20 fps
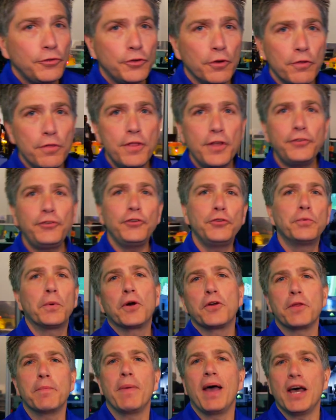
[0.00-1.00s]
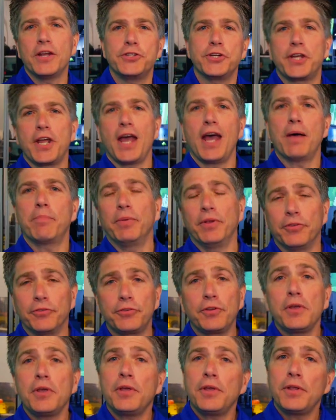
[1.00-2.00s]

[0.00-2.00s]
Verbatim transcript: So this is where the magic happens.